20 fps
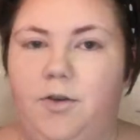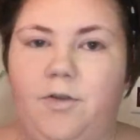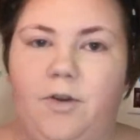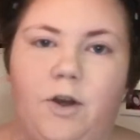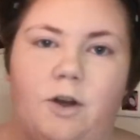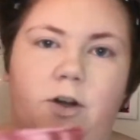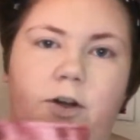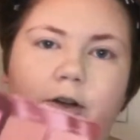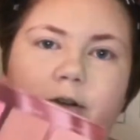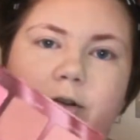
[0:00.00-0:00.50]
You've
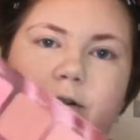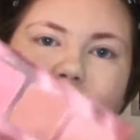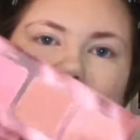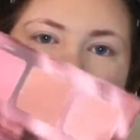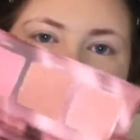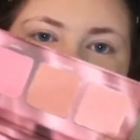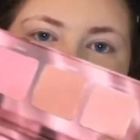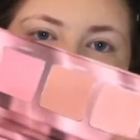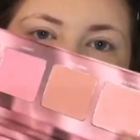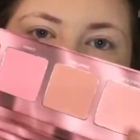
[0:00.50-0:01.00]
got
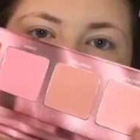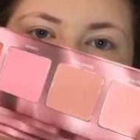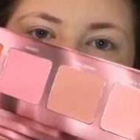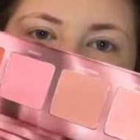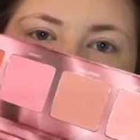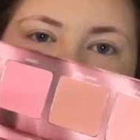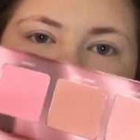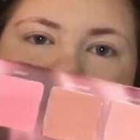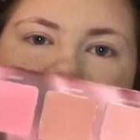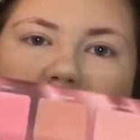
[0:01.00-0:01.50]
blush
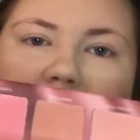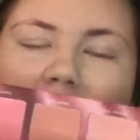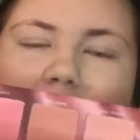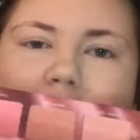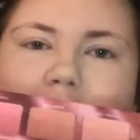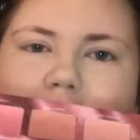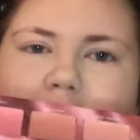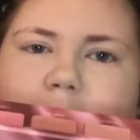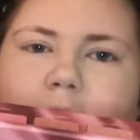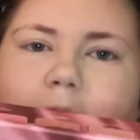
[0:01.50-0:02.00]
shades
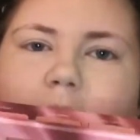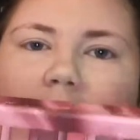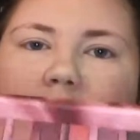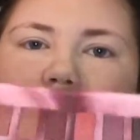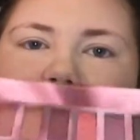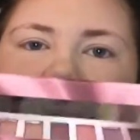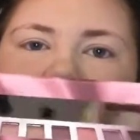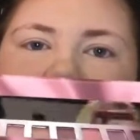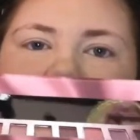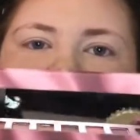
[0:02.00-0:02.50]
here, and
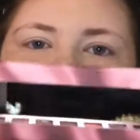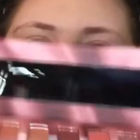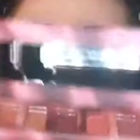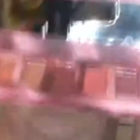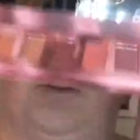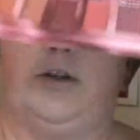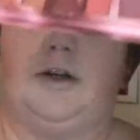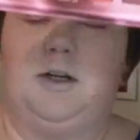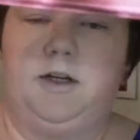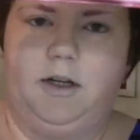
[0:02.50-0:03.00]
then you've
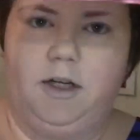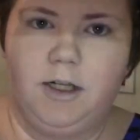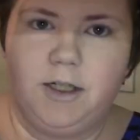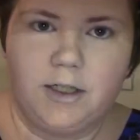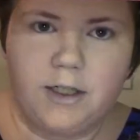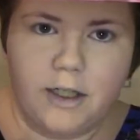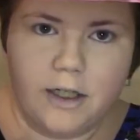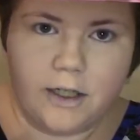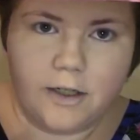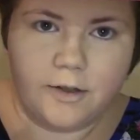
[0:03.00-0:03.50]
got
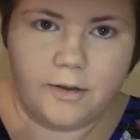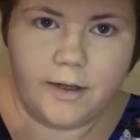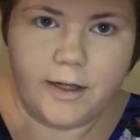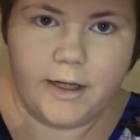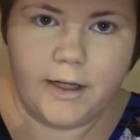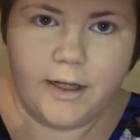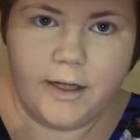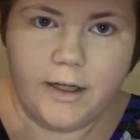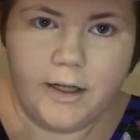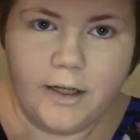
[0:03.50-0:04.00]
eyeshadow
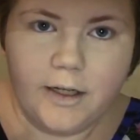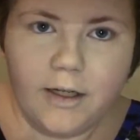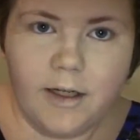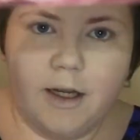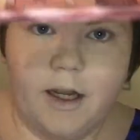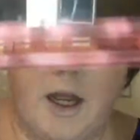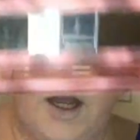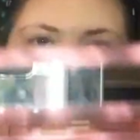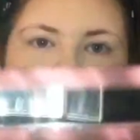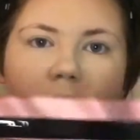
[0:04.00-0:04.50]
here.
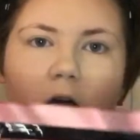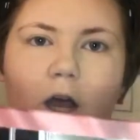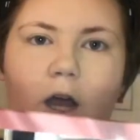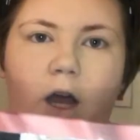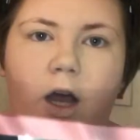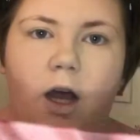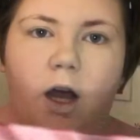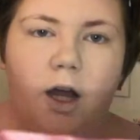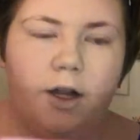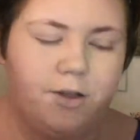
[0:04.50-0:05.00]

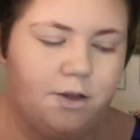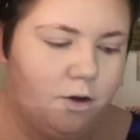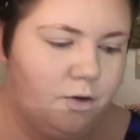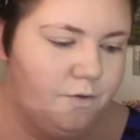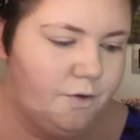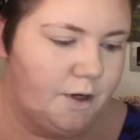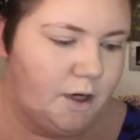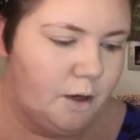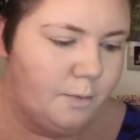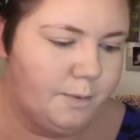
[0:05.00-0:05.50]
I don't
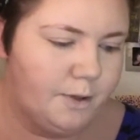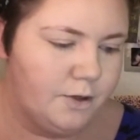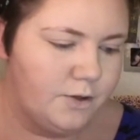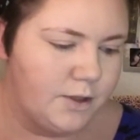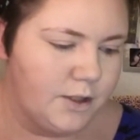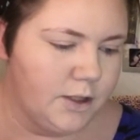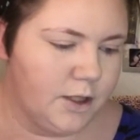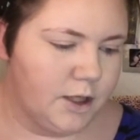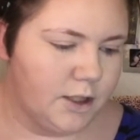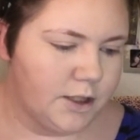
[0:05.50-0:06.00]
think I'll be
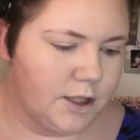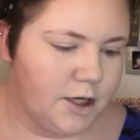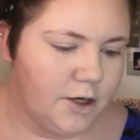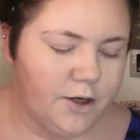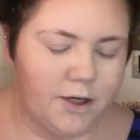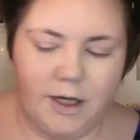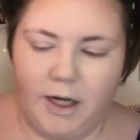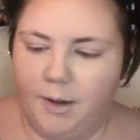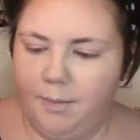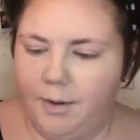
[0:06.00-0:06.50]
using the
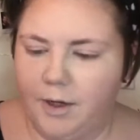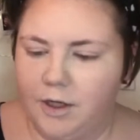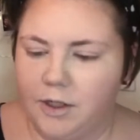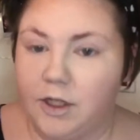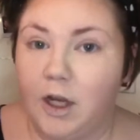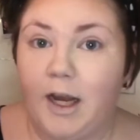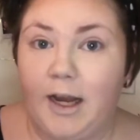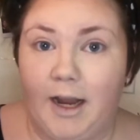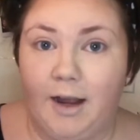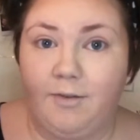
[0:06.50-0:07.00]
eyeshadow today because
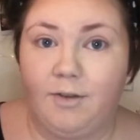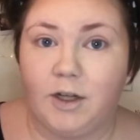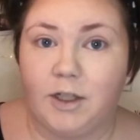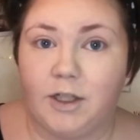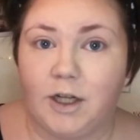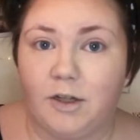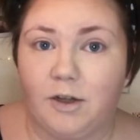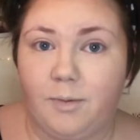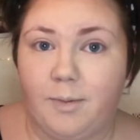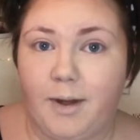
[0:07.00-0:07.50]
I have
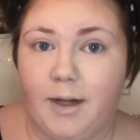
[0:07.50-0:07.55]
eyeshadow